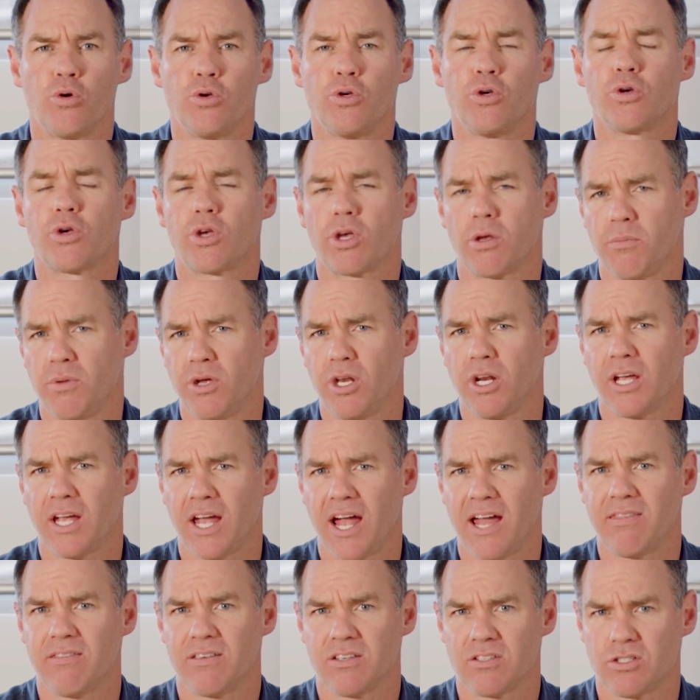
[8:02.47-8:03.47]
you
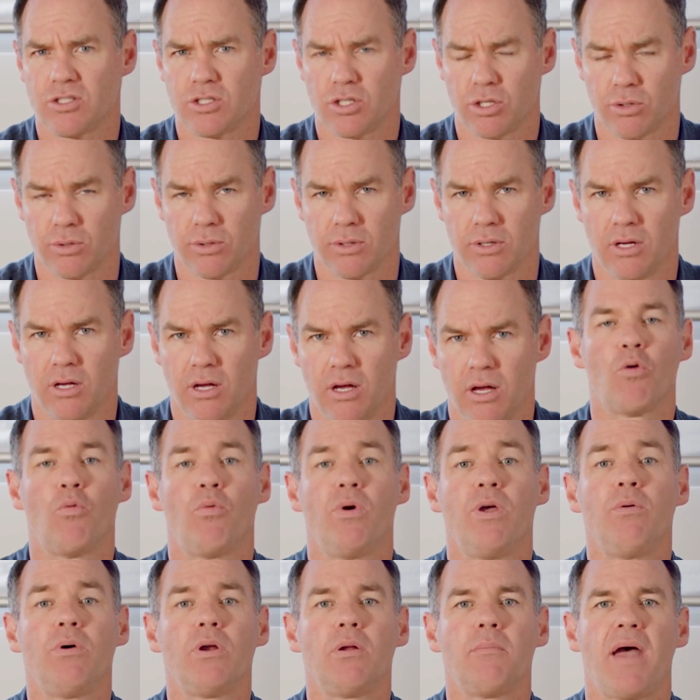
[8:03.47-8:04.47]
communicate this to.
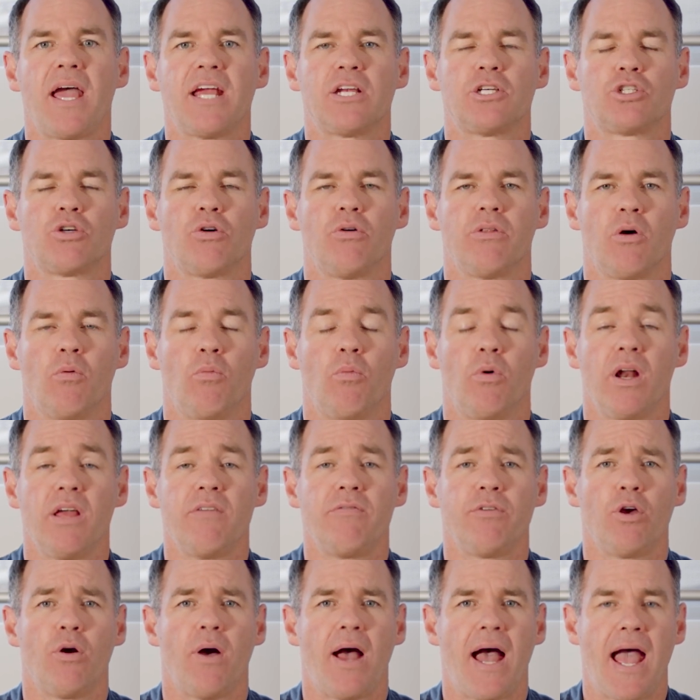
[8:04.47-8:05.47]
We want to make sure that
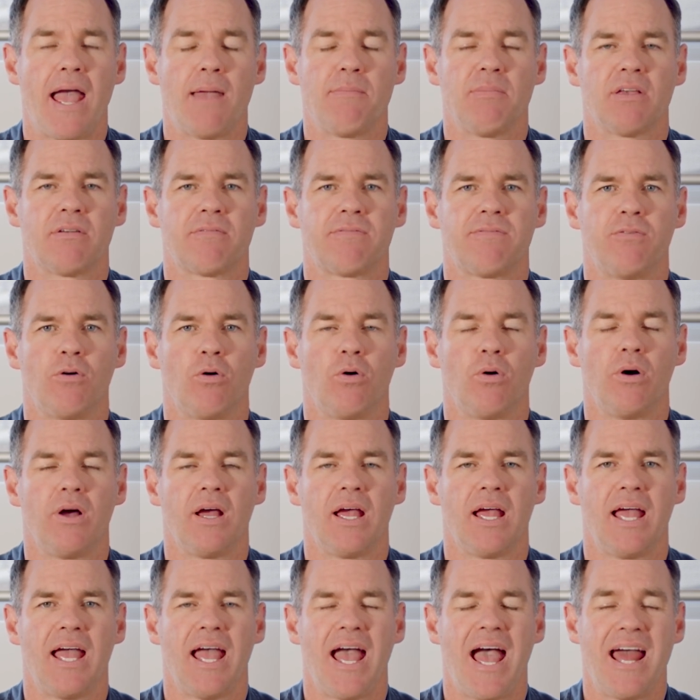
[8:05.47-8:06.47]
whatever you're aiming for
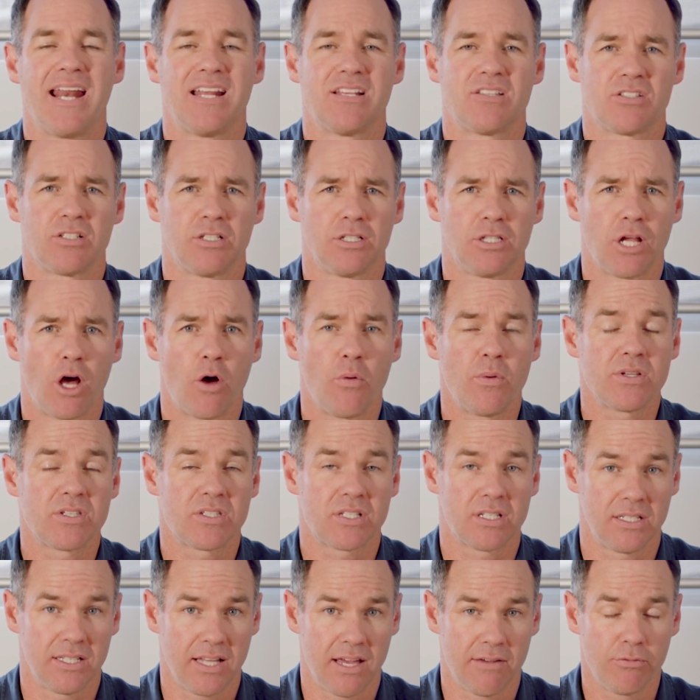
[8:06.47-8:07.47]
at its
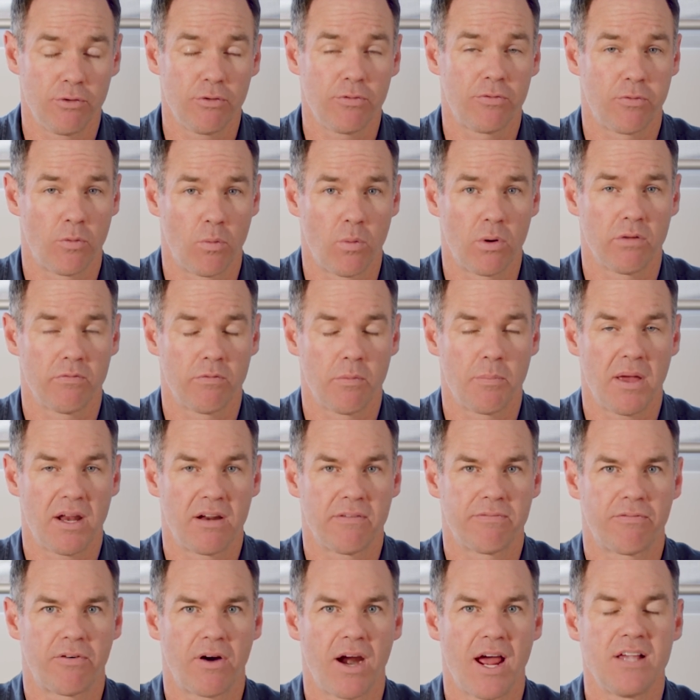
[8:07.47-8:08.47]
lowest level, for want of a
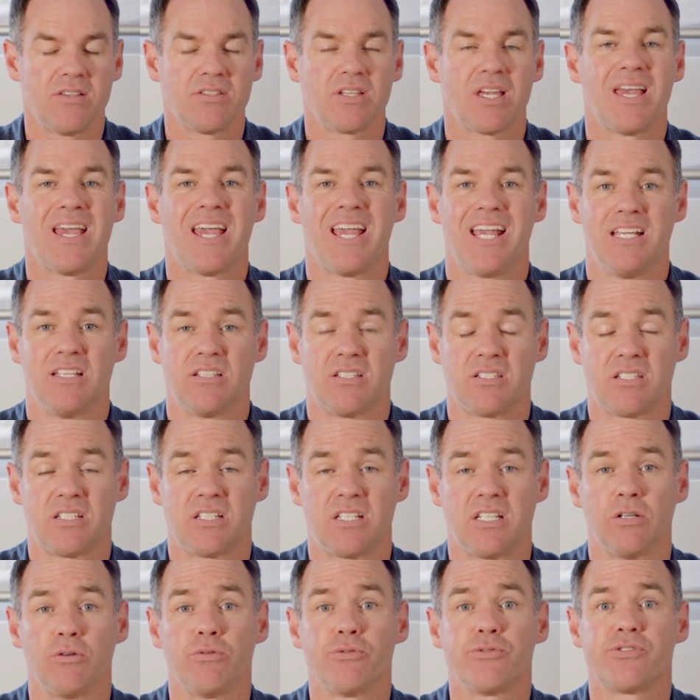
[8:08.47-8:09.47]
better phrase, is
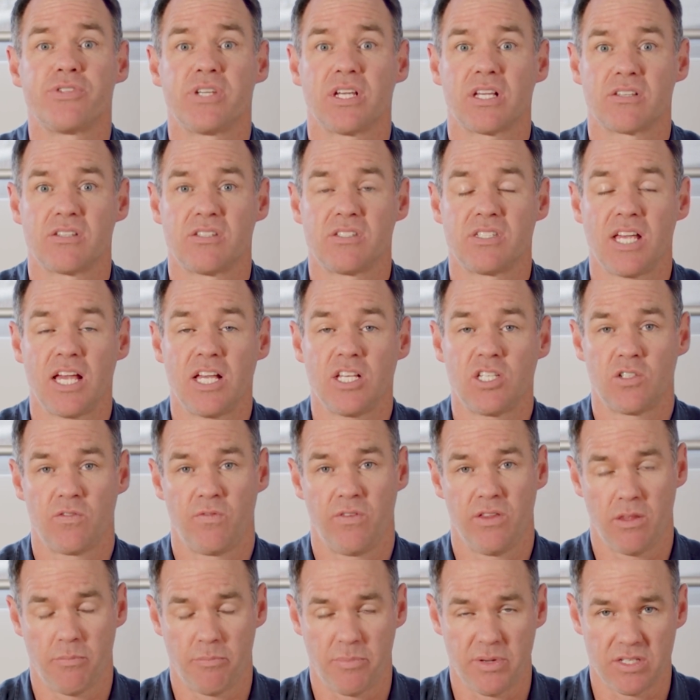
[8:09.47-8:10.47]
still success
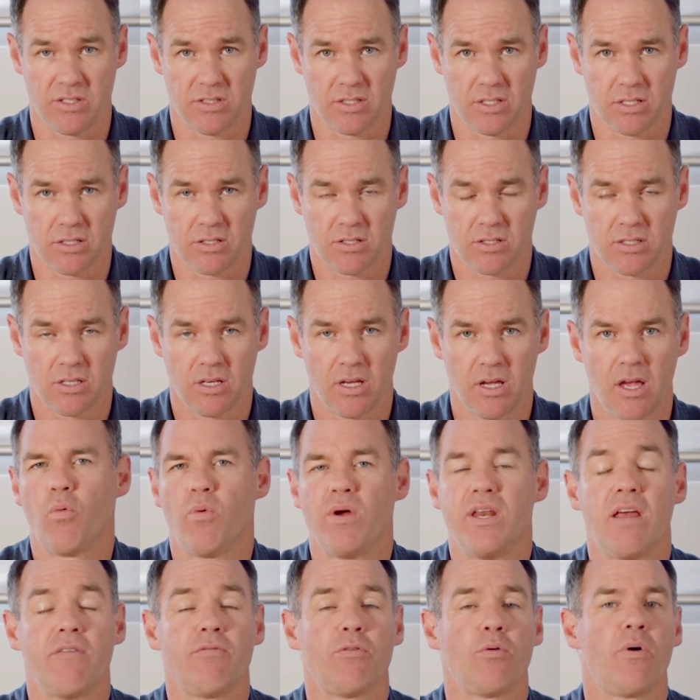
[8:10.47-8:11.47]
for the business.
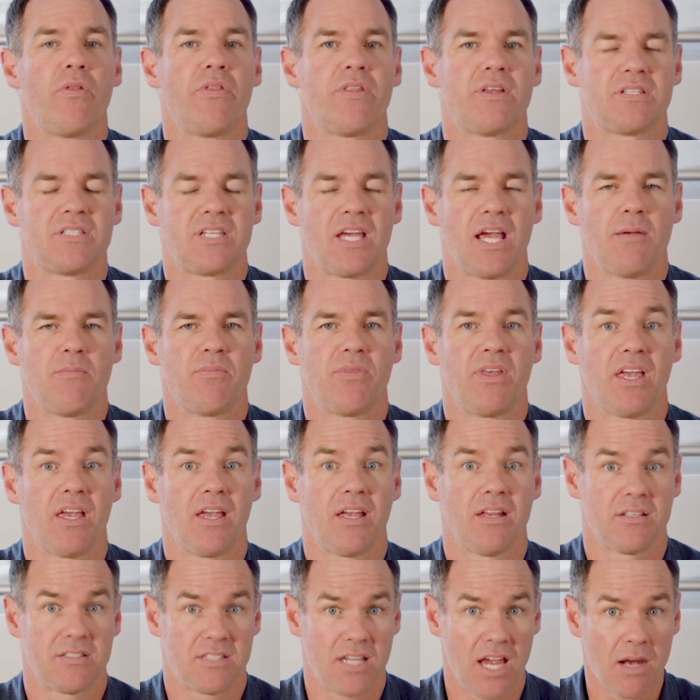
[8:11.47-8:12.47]
We never want the team
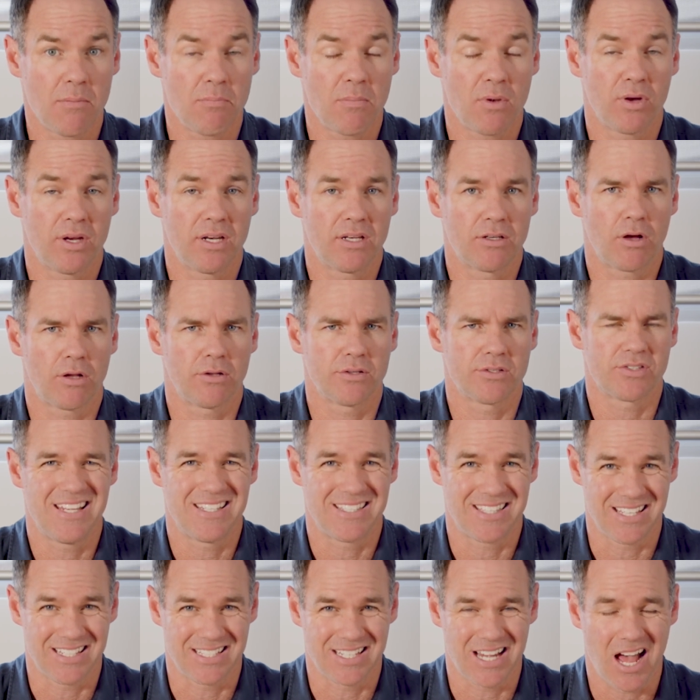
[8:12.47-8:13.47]
thinking $10 million
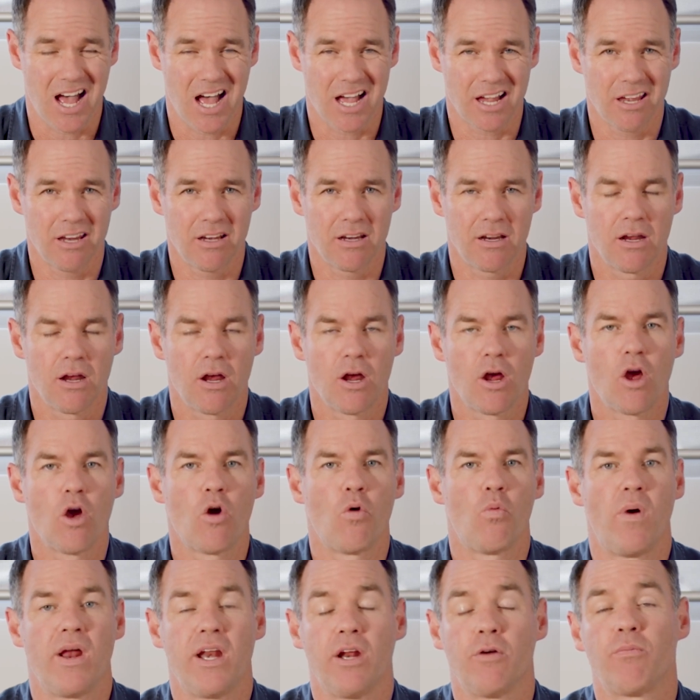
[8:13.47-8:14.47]
is the target,
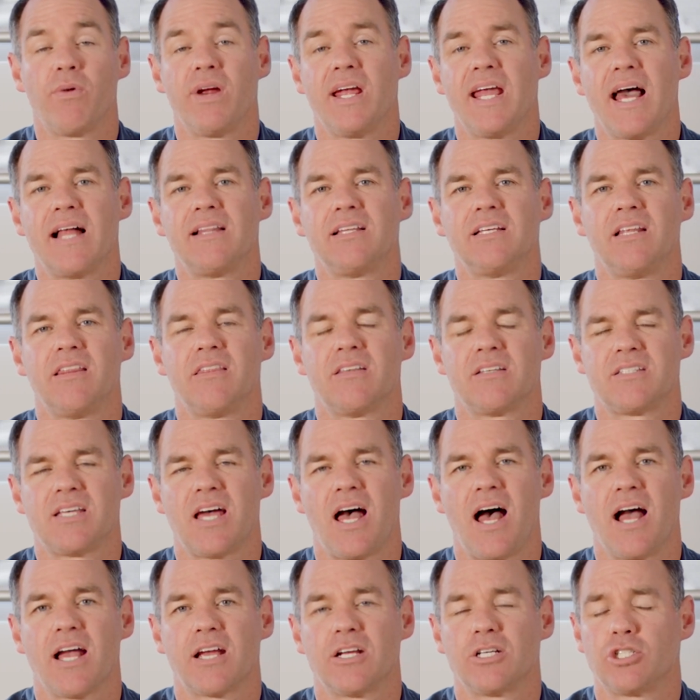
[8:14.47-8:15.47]
when in reality the
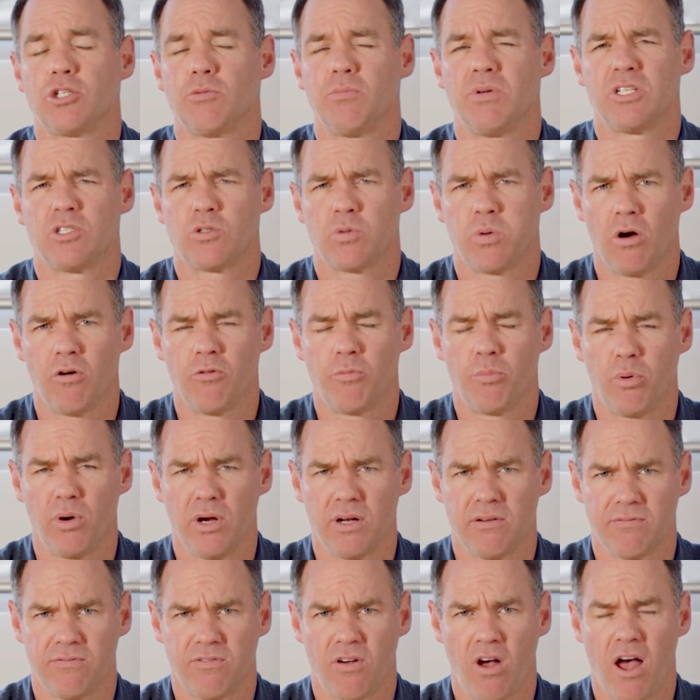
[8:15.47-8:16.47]
target should be
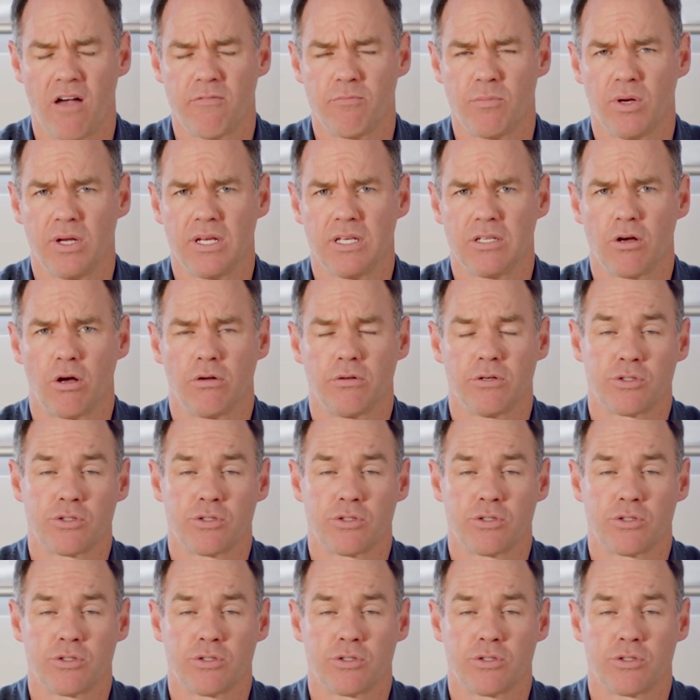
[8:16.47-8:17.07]
$12.5 million